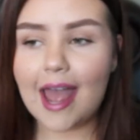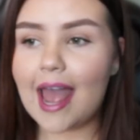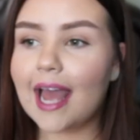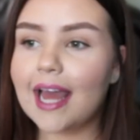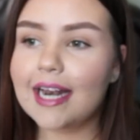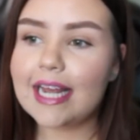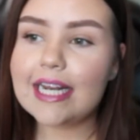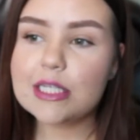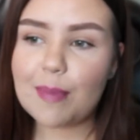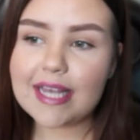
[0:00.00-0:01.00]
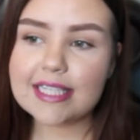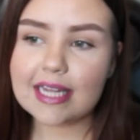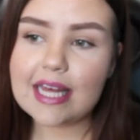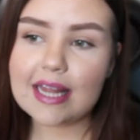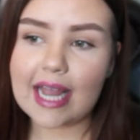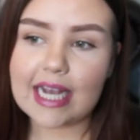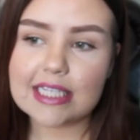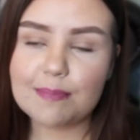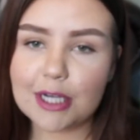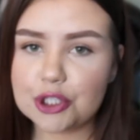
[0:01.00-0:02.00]
And it is basically like a
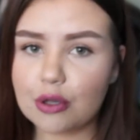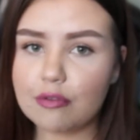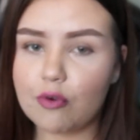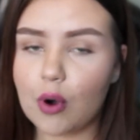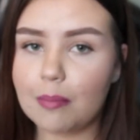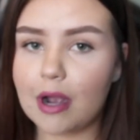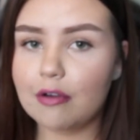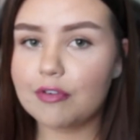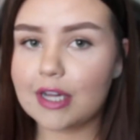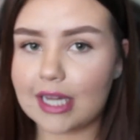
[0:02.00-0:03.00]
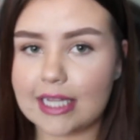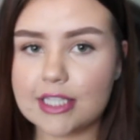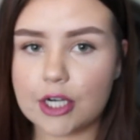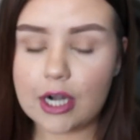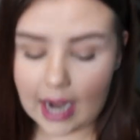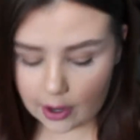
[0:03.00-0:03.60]
special form of cleanser.